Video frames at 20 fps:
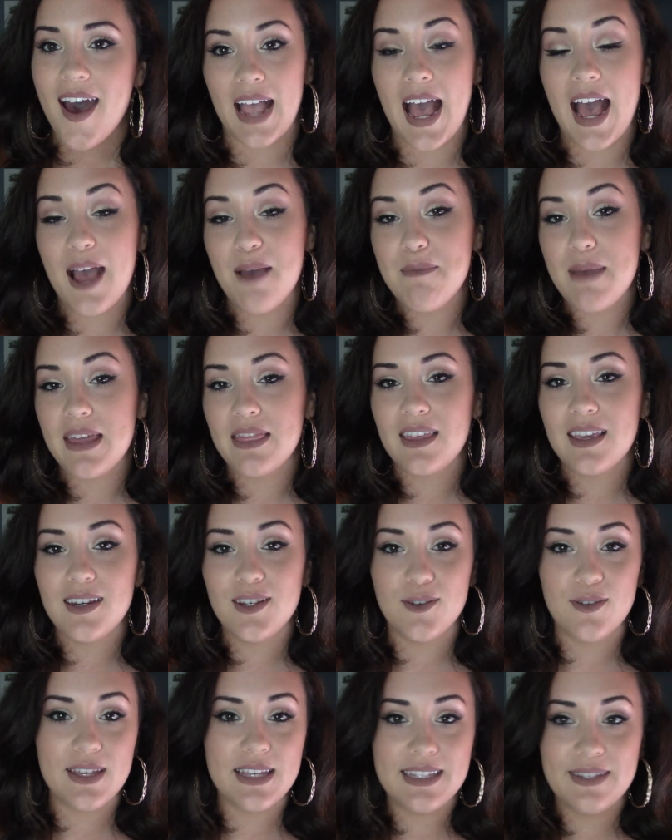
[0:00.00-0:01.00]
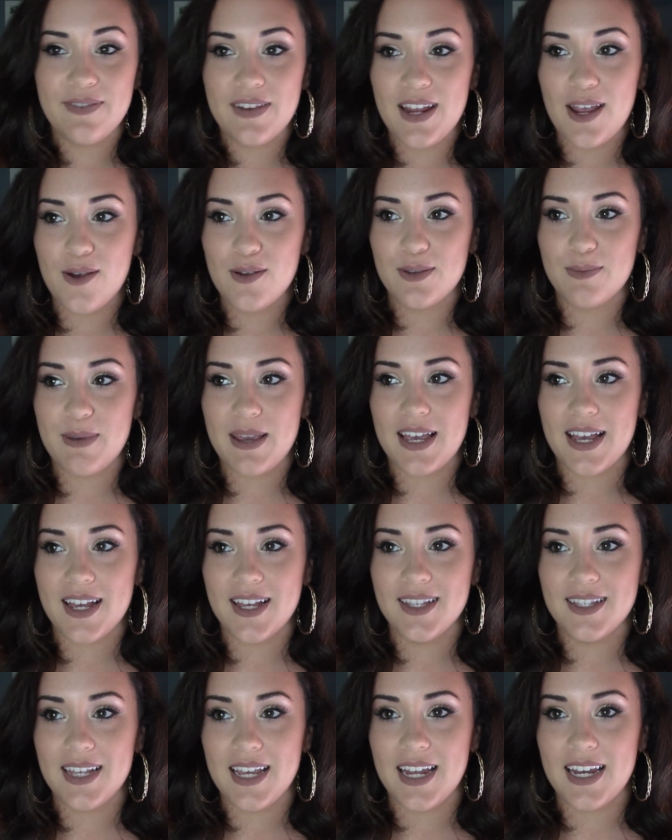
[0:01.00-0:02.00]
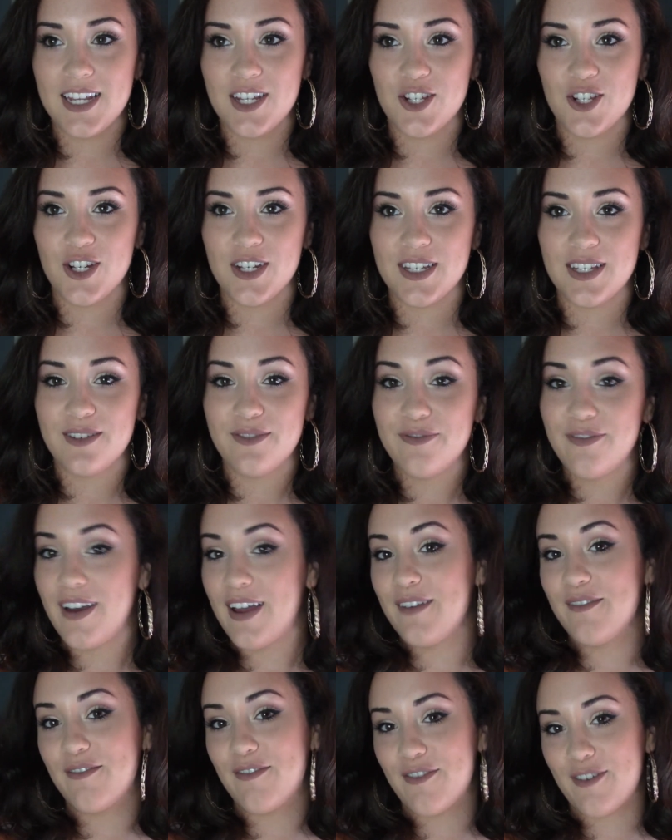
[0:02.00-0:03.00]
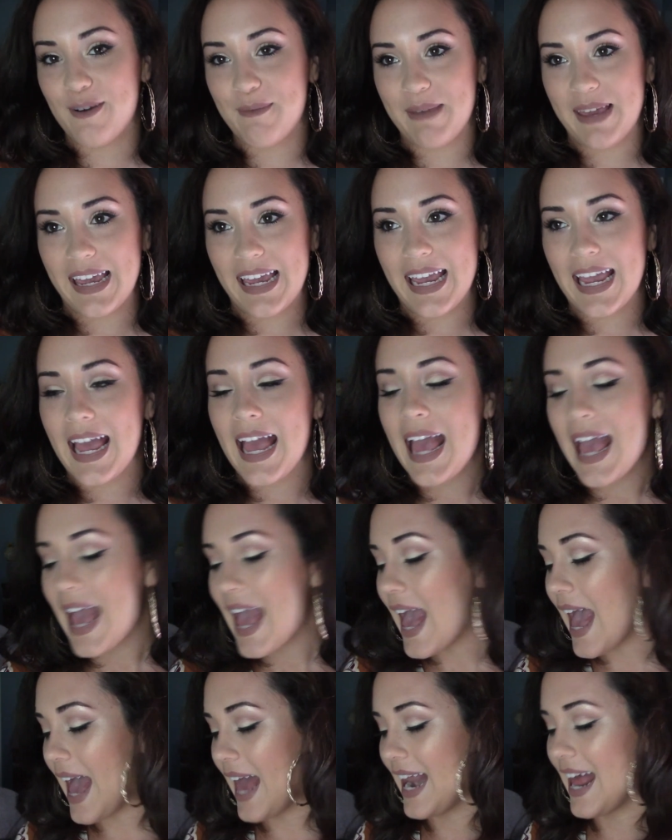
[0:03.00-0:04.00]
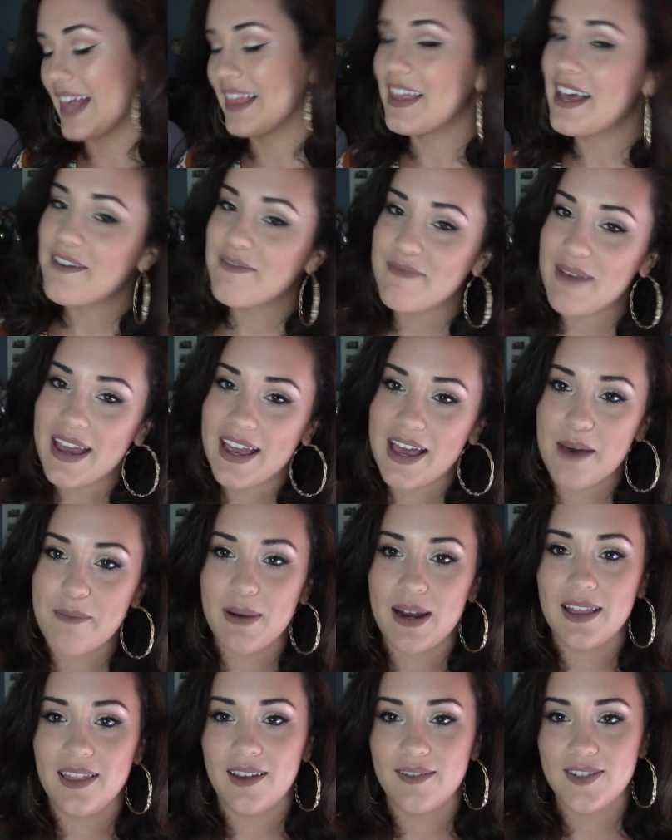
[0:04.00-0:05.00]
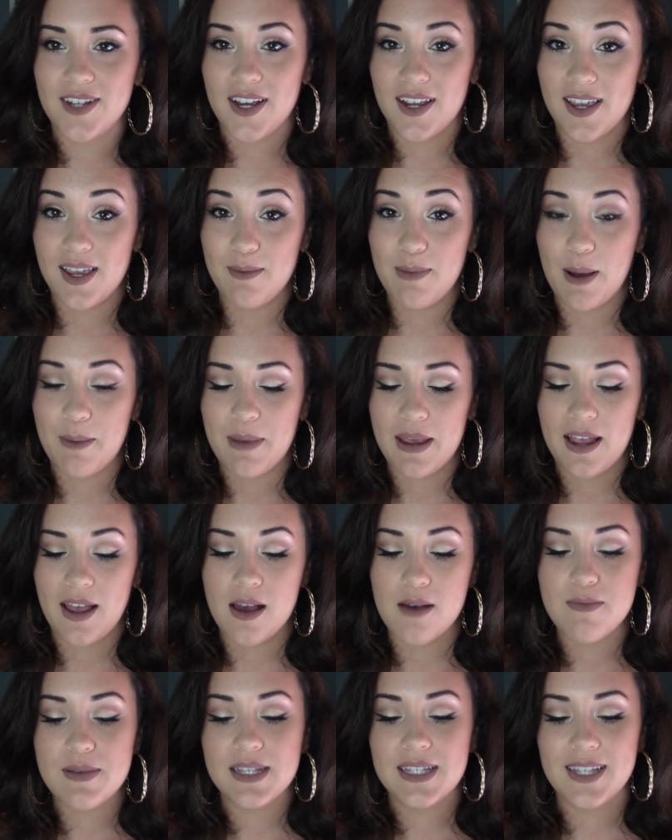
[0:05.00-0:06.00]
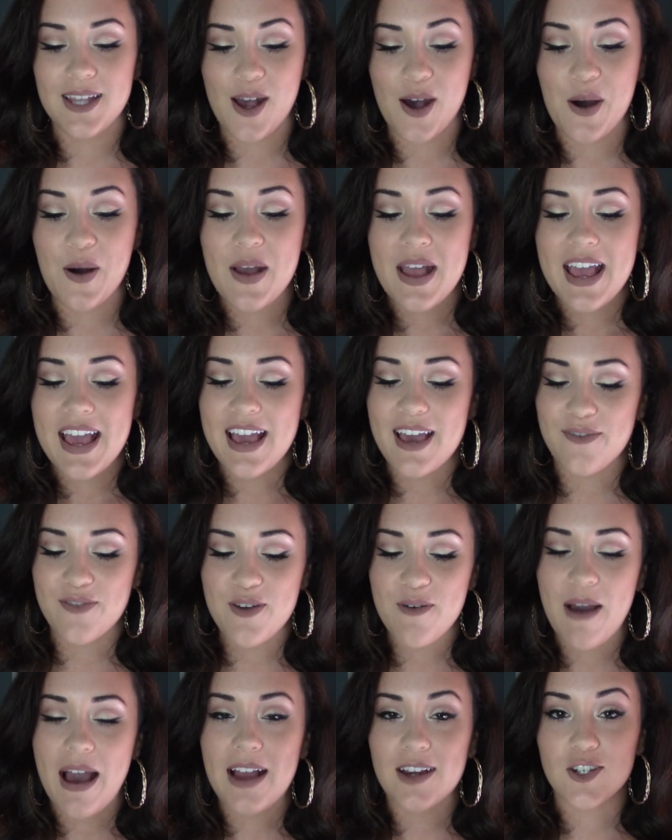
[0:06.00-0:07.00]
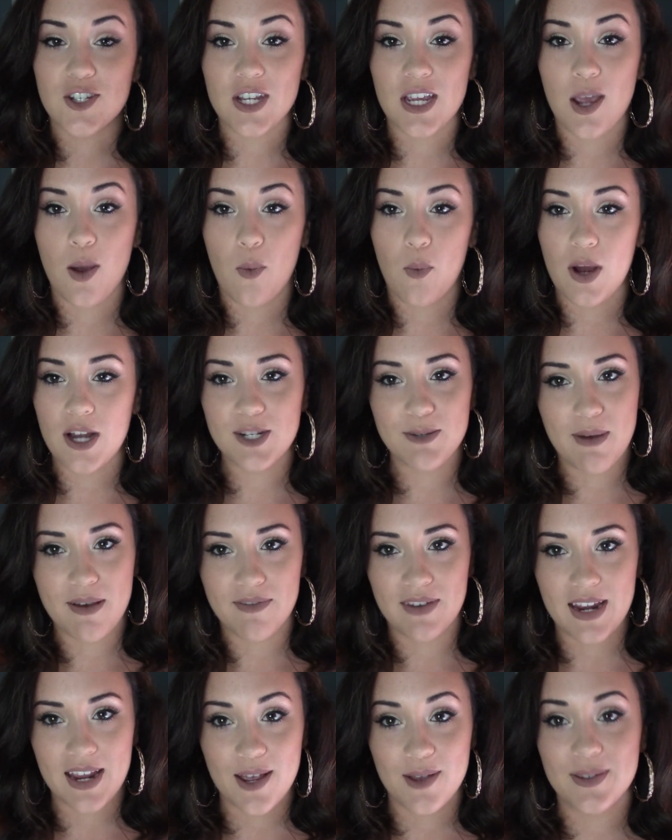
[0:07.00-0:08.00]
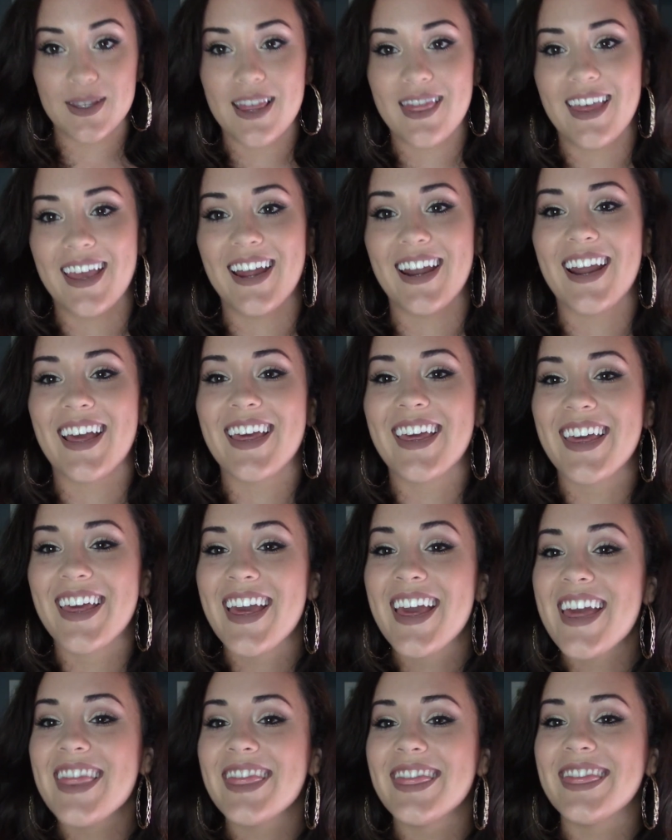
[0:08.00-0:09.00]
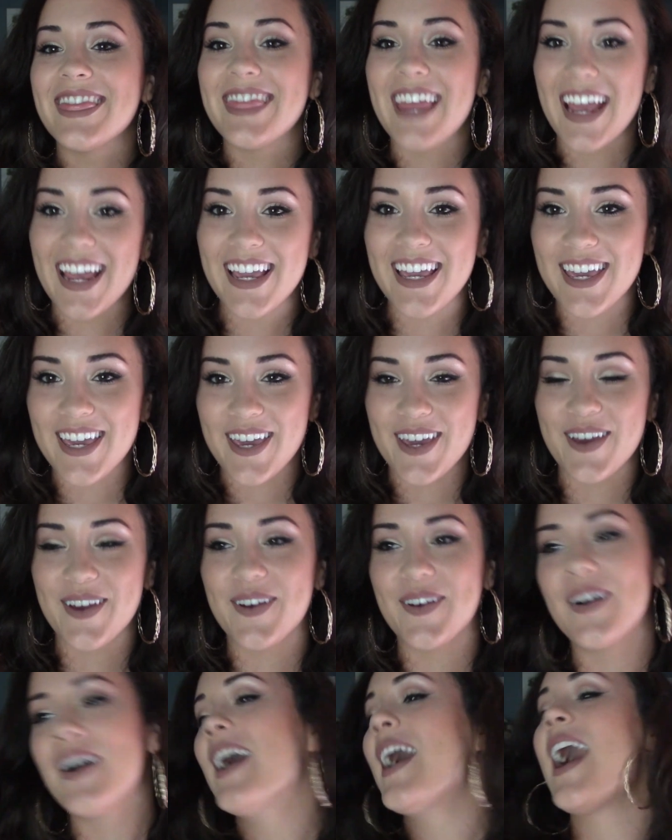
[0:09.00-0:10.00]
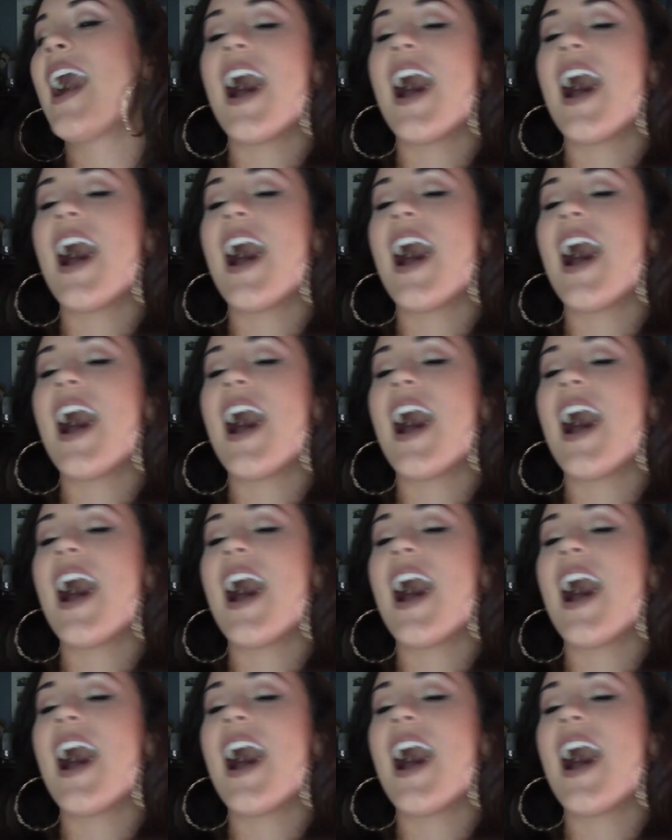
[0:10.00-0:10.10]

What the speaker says: I mainly do these videos because it is just fun for me, and I love makeup and I love talking about makeup. So if you actually watch my videos, then thank you.